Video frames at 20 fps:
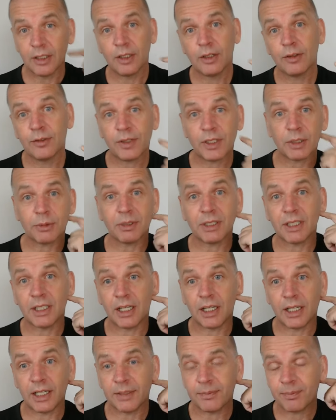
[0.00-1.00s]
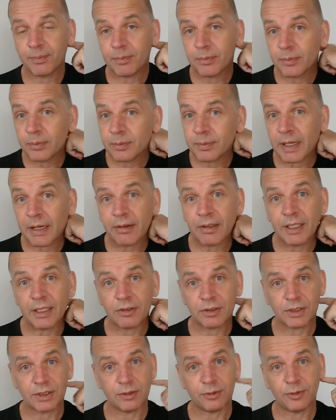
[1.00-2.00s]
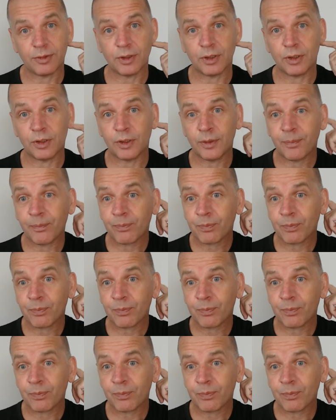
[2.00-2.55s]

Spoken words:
follow a line parallel to the floor,